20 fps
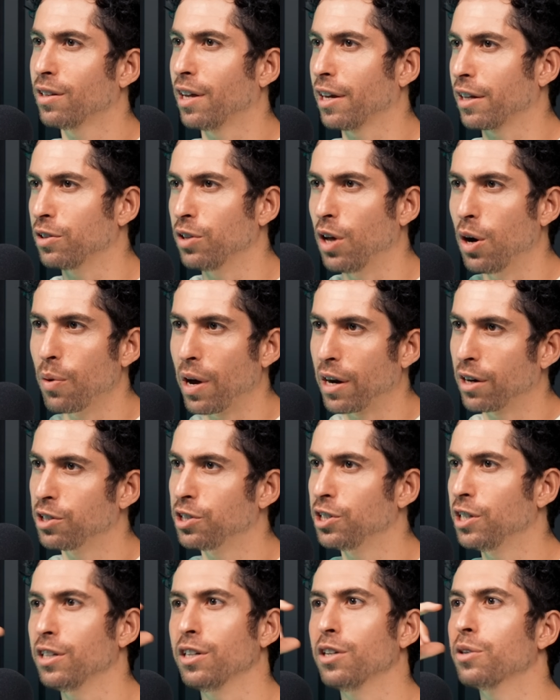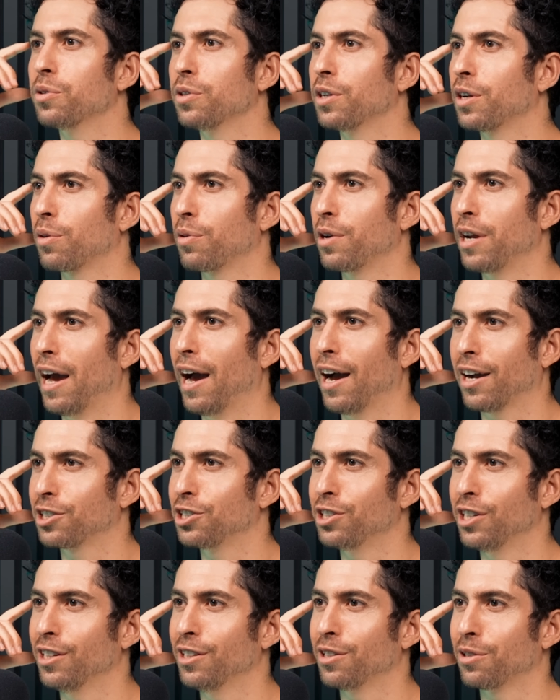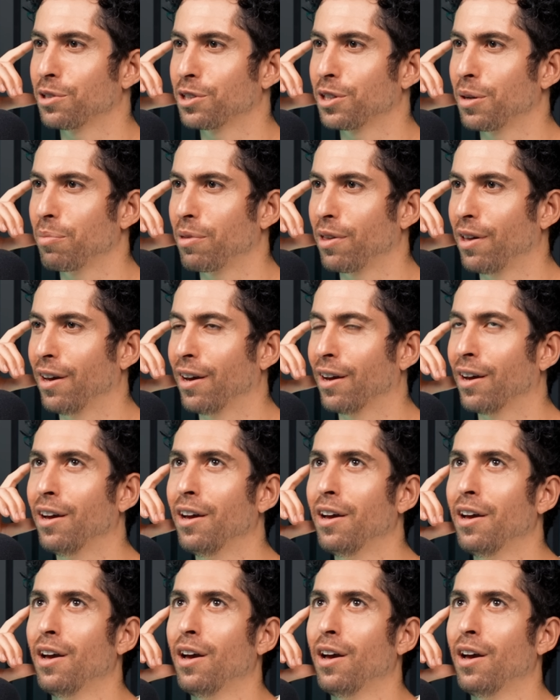like low energy nuclear reaction or something